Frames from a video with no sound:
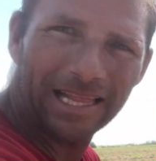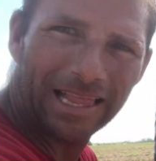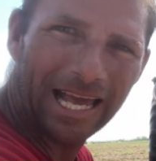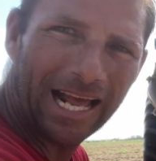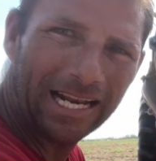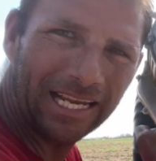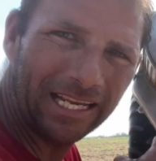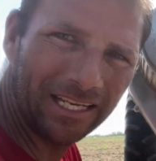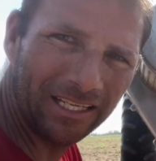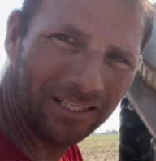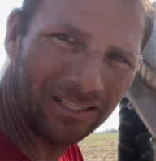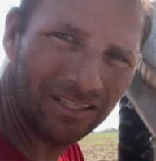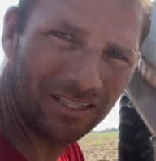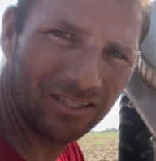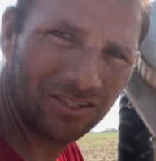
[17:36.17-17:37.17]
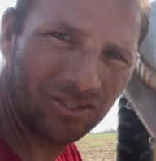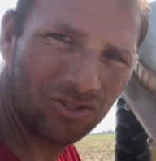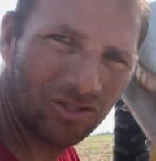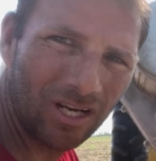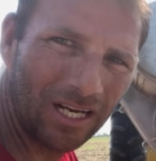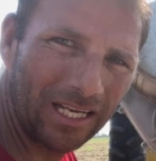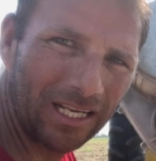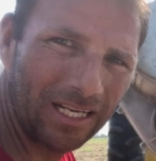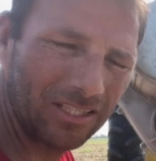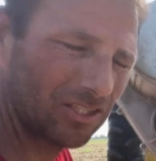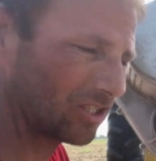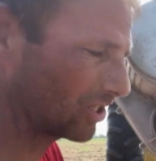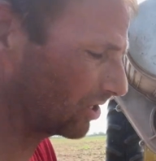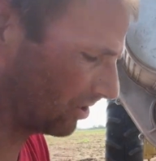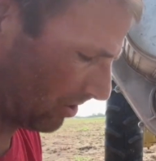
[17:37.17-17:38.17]
that end, try to get it
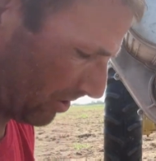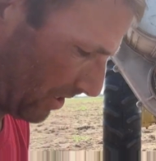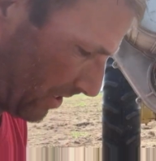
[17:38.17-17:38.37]
secured in